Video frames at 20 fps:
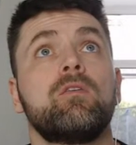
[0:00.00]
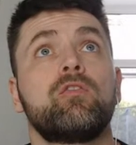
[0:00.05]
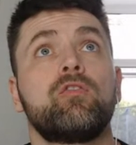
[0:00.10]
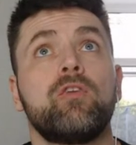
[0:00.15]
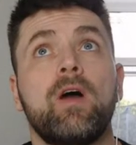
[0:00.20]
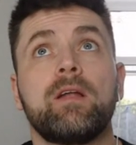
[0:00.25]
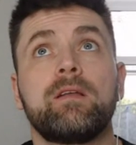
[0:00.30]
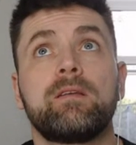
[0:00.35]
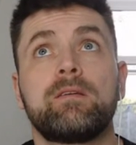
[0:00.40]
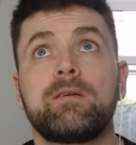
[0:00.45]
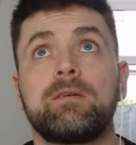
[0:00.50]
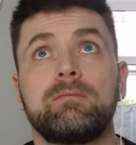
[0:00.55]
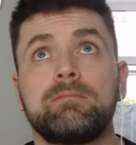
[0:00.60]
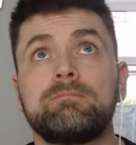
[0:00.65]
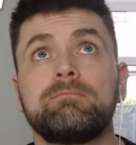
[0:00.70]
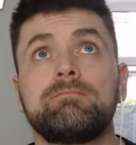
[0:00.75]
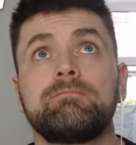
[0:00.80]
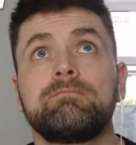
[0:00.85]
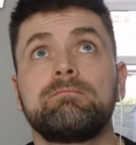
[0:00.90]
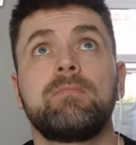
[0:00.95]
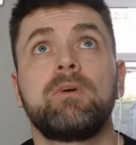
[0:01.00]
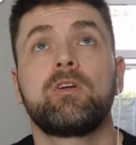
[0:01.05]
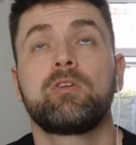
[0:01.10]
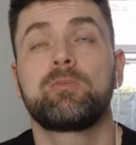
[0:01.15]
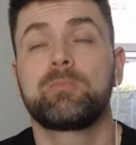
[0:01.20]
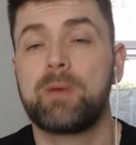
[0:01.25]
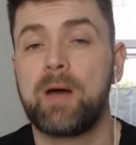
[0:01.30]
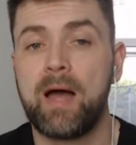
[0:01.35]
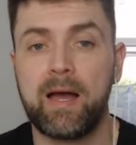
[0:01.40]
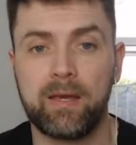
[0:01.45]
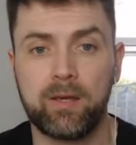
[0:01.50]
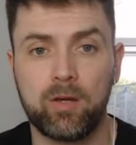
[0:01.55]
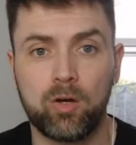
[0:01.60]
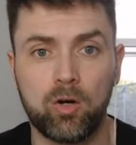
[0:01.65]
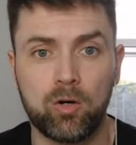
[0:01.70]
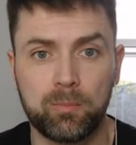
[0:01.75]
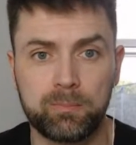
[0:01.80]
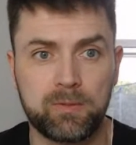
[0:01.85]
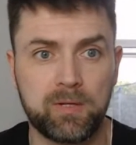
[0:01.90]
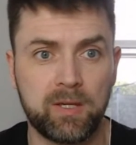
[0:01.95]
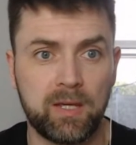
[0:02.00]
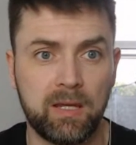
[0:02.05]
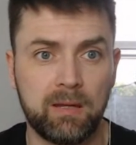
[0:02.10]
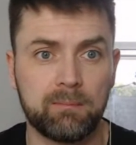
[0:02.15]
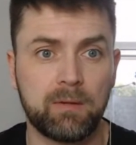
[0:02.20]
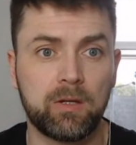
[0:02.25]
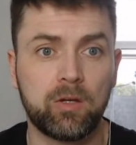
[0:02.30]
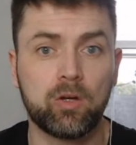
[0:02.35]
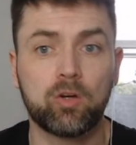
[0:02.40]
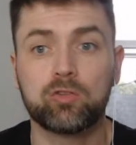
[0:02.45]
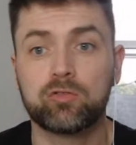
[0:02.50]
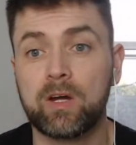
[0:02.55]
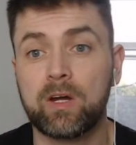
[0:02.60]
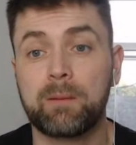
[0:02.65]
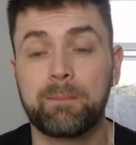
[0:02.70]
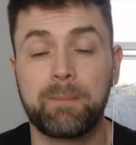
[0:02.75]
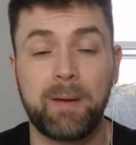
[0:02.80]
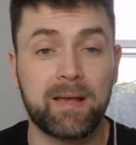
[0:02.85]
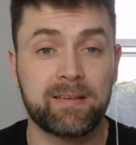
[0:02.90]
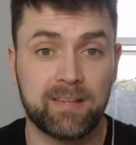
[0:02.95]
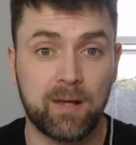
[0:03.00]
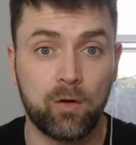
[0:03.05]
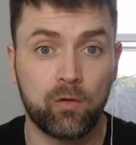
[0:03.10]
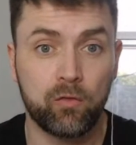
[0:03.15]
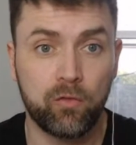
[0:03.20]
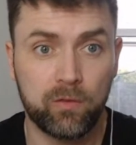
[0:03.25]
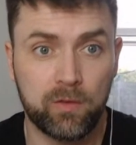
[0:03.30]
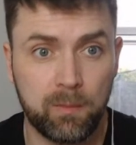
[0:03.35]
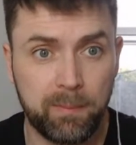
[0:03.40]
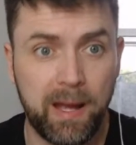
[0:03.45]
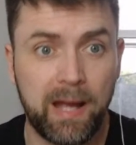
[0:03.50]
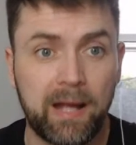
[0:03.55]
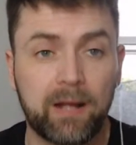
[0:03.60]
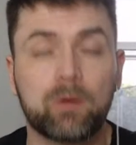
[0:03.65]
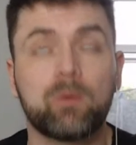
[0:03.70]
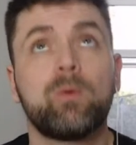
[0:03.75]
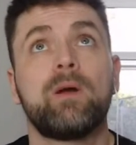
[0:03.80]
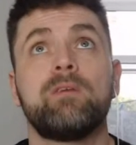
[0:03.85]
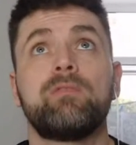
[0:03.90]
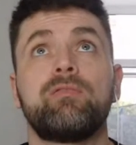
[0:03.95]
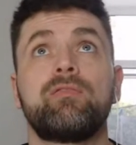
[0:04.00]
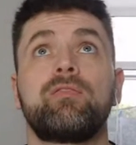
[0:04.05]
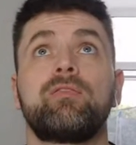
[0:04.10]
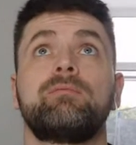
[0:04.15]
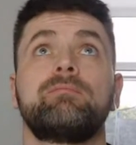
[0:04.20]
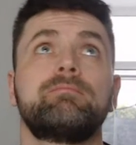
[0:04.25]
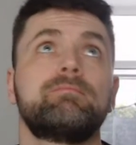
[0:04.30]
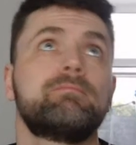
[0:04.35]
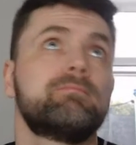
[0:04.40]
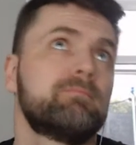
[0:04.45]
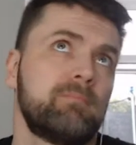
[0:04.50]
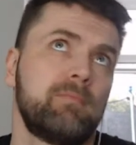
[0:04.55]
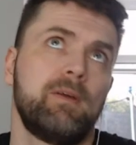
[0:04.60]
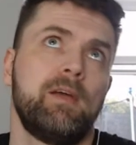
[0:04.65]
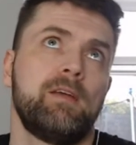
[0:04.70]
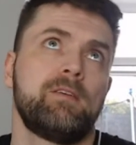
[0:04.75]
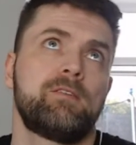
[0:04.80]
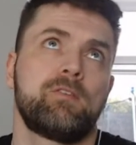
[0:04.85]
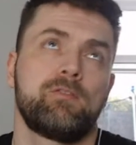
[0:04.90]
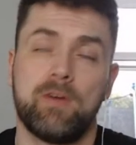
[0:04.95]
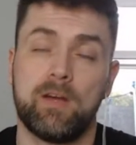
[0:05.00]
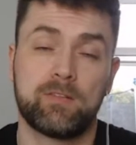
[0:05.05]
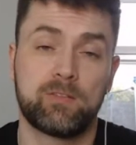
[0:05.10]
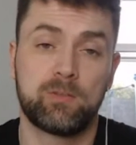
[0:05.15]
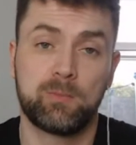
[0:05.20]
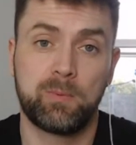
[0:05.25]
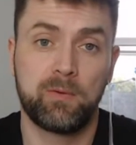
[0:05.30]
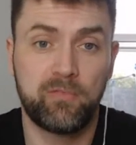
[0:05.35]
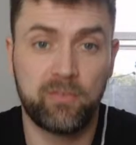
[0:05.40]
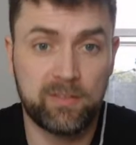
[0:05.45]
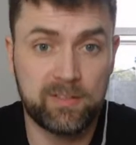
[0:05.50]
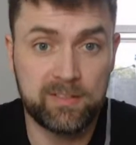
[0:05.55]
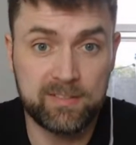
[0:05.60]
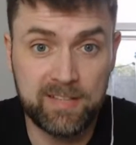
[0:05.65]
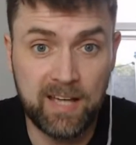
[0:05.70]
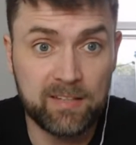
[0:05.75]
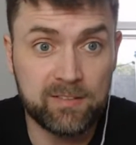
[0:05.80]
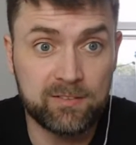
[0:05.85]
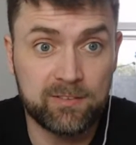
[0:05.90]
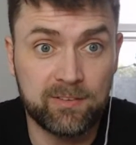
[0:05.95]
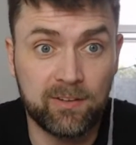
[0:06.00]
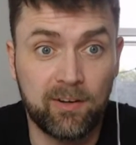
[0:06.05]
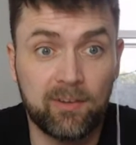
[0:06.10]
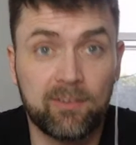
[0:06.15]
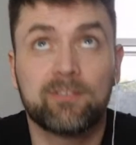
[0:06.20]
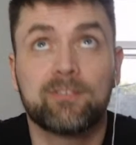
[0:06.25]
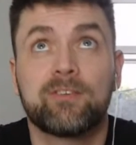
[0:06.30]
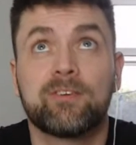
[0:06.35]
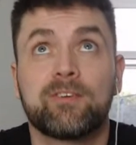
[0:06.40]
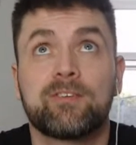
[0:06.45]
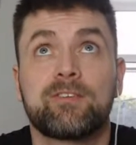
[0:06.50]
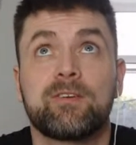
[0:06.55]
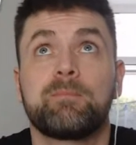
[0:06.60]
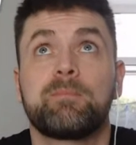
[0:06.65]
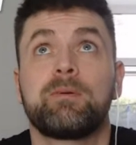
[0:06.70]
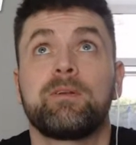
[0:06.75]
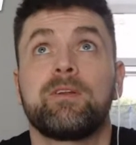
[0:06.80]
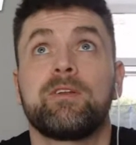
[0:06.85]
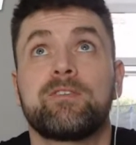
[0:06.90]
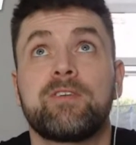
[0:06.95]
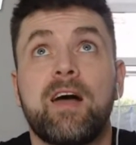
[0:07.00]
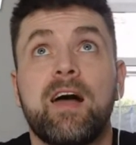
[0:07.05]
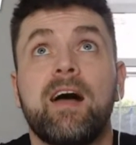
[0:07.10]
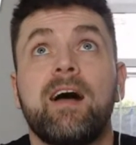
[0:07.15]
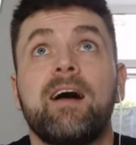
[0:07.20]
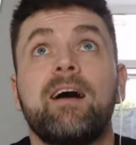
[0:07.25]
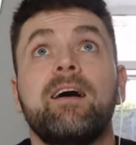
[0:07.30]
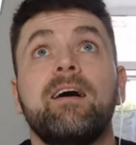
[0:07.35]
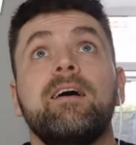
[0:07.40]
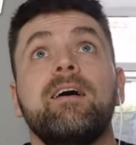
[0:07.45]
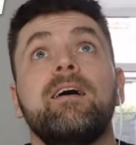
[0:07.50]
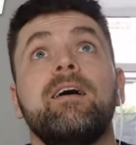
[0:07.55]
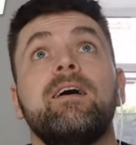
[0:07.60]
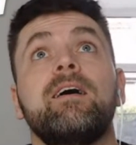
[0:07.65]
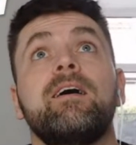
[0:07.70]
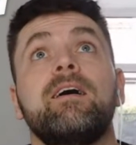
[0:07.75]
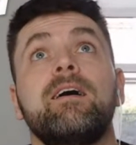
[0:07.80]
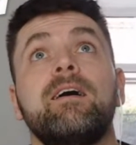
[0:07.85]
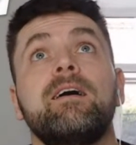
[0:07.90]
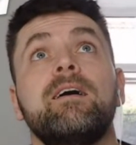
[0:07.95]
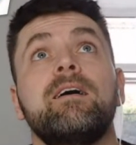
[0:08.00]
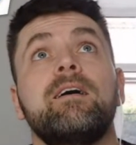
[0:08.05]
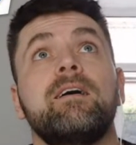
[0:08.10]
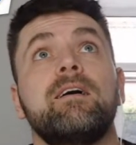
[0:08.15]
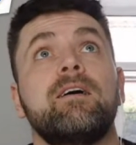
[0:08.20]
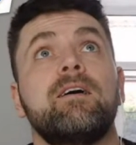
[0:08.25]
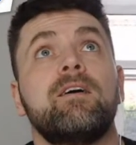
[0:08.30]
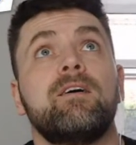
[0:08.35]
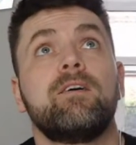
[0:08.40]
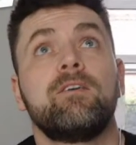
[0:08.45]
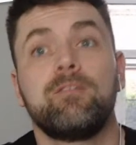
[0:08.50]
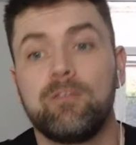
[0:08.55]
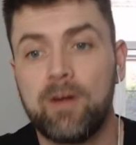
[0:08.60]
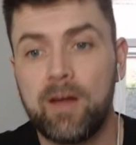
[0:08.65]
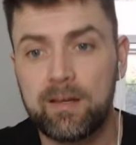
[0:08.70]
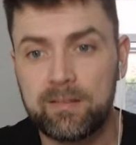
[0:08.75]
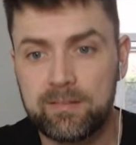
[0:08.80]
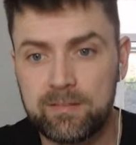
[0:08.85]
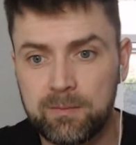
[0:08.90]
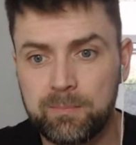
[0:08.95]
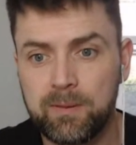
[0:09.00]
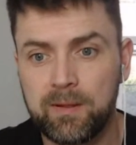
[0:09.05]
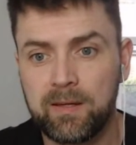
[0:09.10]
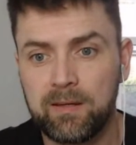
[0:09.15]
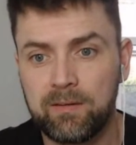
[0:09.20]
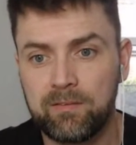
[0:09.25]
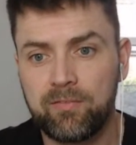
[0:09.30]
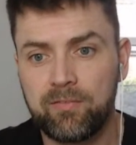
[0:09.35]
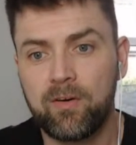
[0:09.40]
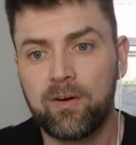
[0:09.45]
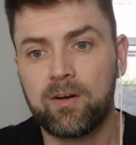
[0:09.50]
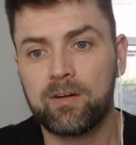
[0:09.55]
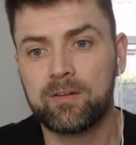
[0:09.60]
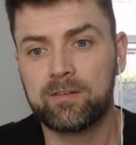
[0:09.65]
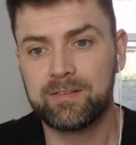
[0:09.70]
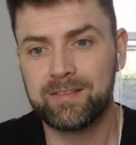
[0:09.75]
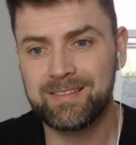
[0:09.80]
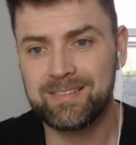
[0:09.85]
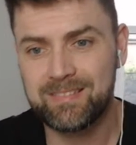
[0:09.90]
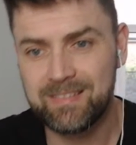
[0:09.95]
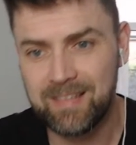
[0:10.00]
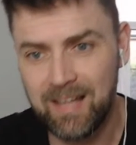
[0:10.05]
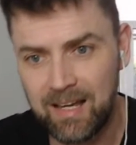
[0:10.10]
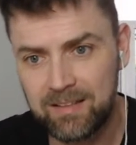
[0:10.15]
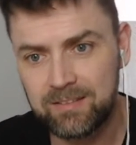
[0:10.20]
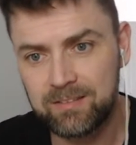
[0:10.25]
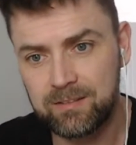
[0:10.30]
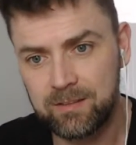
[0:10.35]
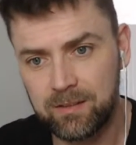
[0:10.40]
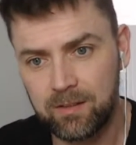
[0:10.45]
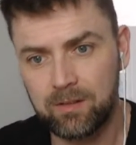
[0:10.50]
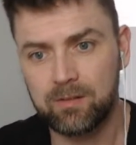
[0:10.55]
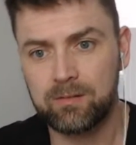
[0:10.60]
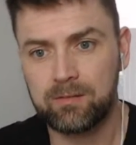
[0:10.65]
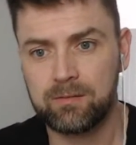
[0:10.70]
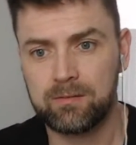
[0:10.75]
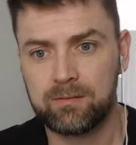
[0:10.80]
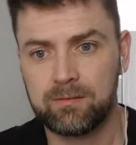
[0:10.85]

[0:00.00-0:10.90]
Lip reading: Fred as part of your team that you're trying to pass out from the back with, it's a recipe for disaster. It's as simple as that. Recipe for disaster.